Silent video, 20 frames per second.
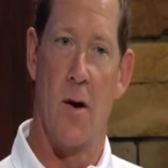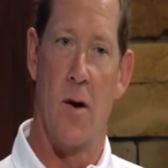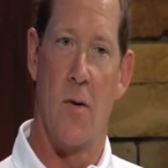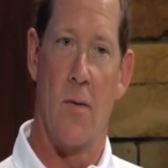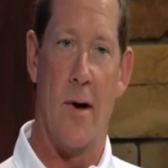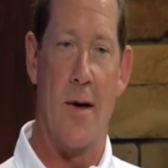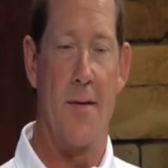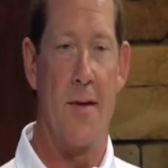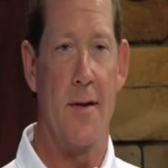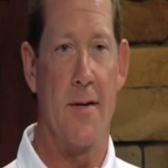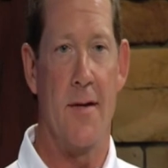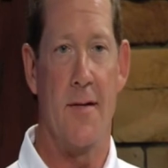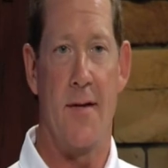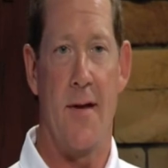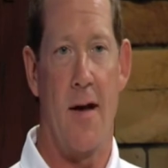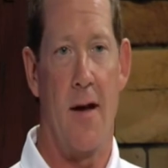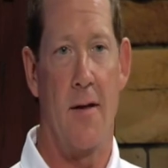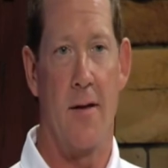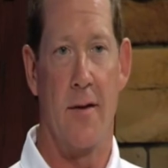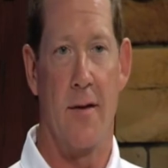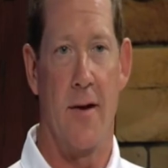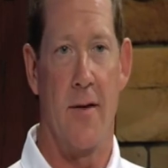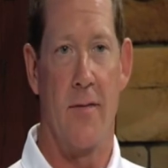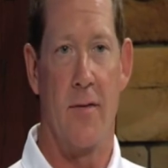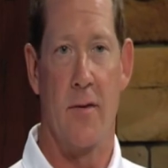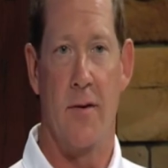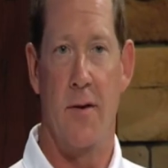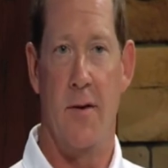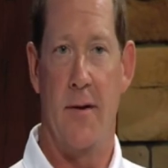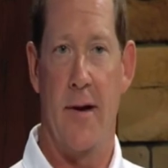Well, I think the talent
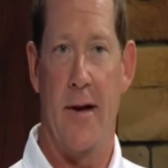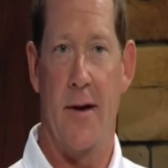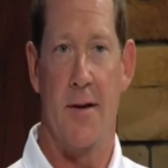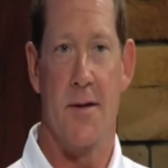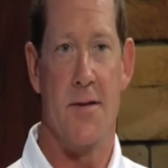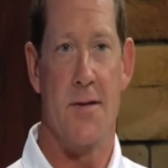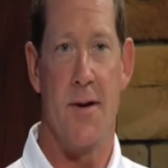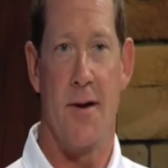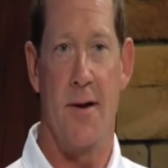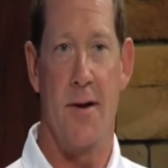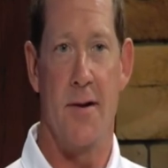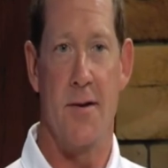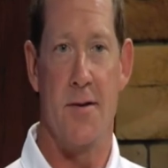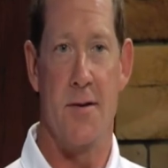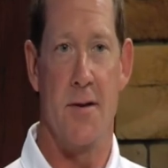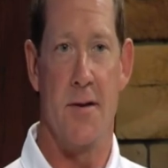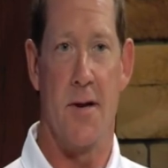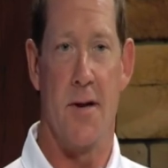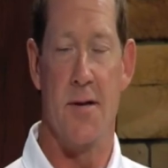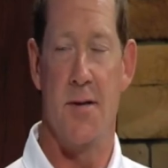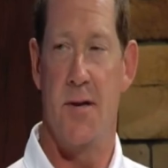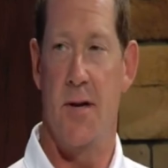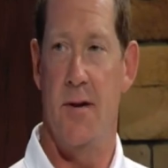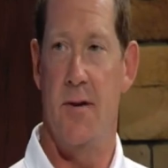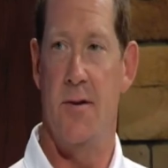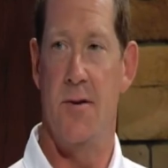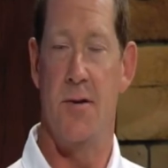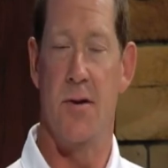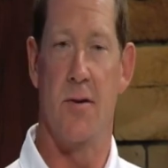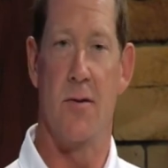level in the United States
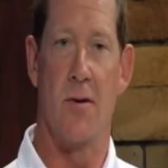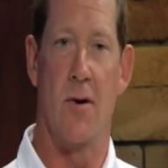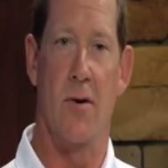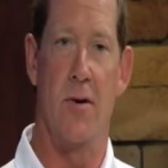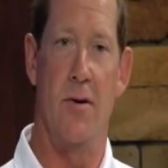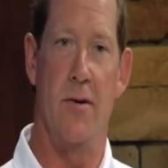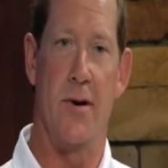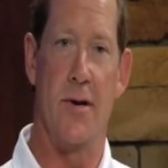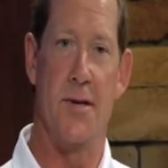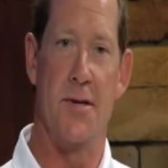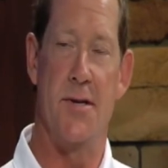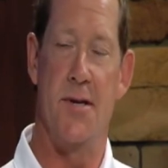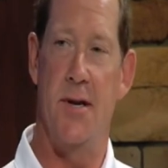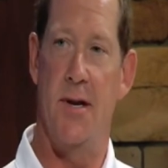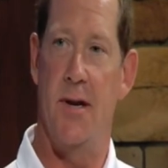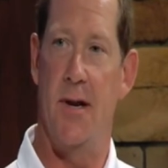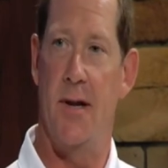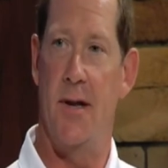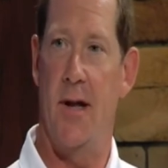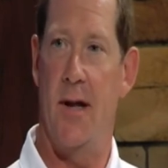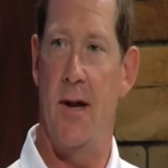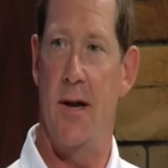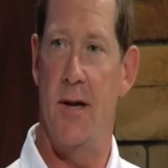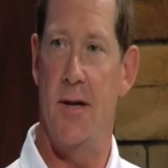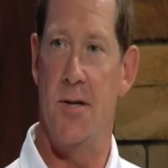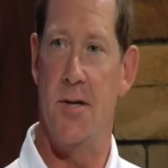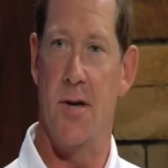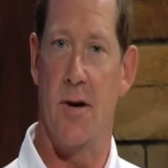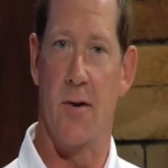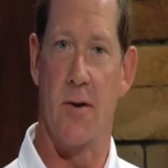continues to grow. You can see it in the
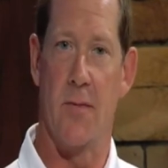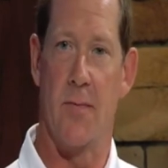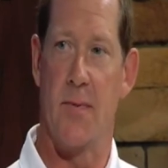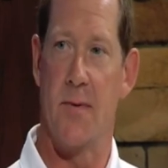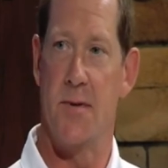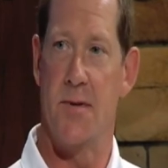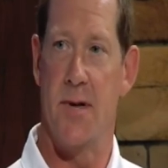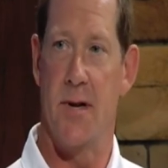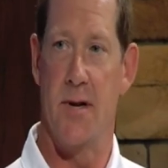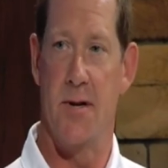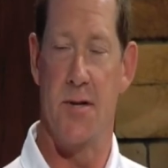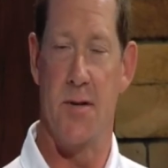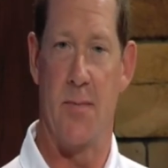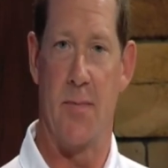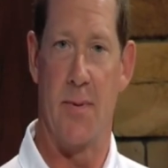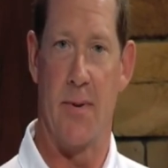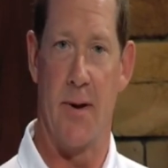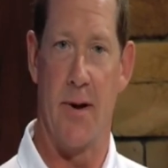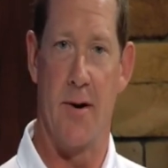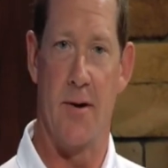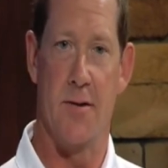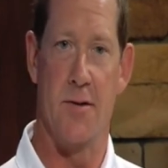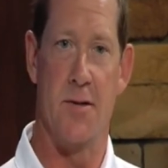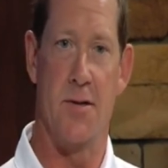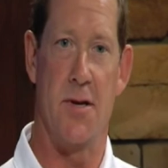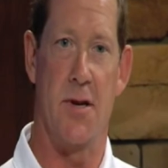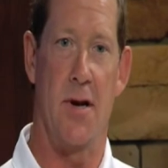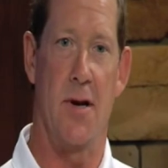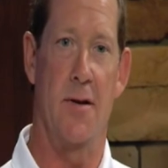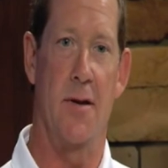NHL, the percentage of
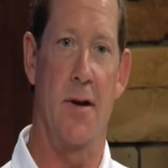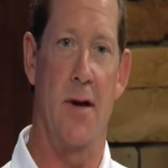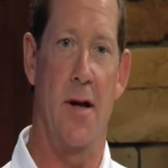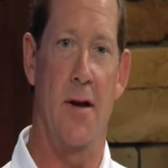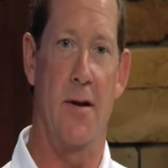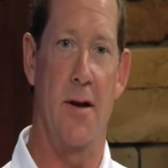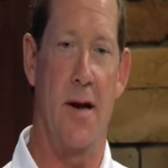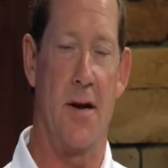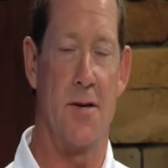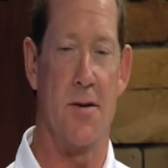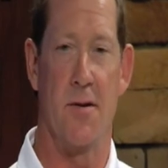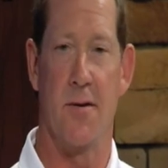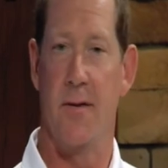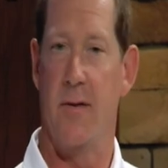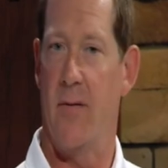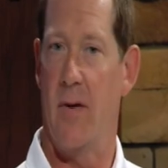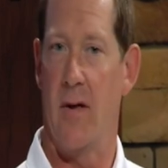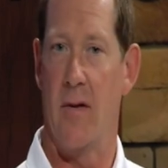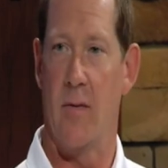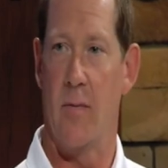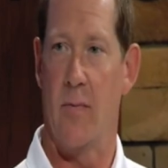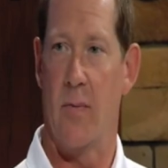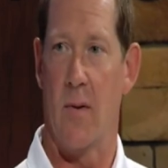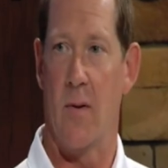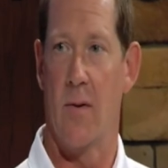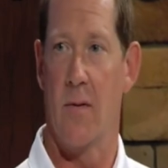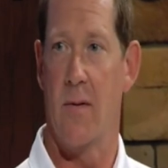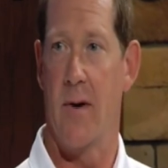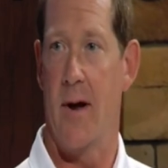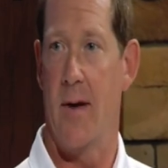players, and National Development
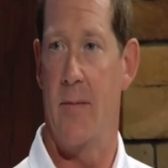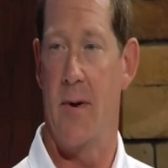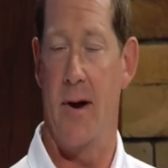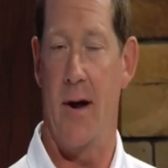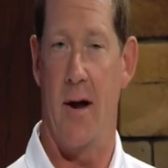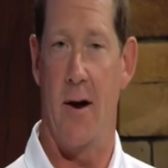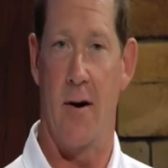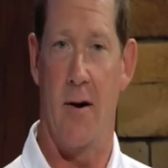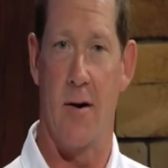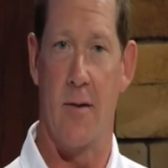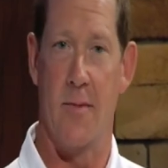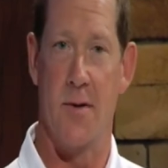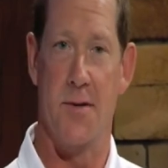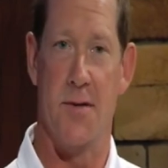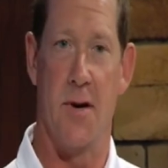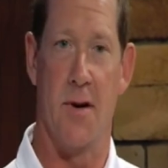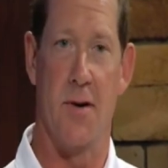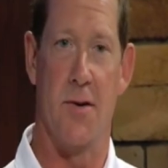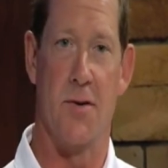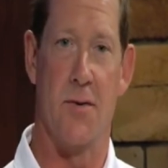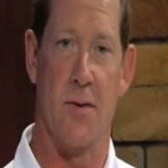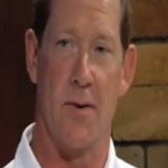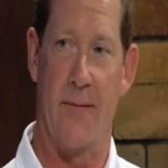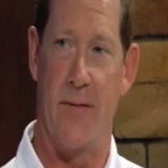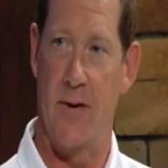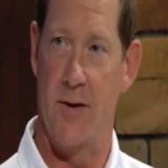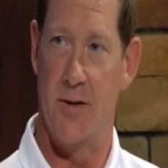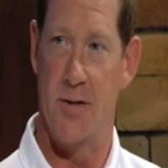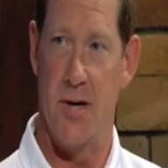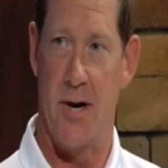Program in Ann Arbor has done a
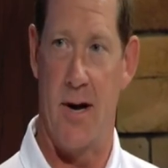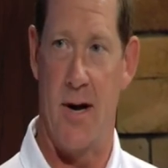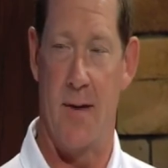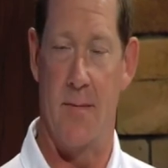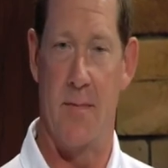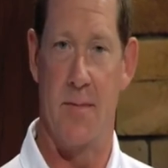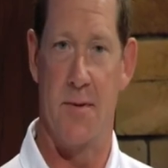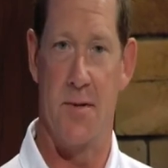terrific job,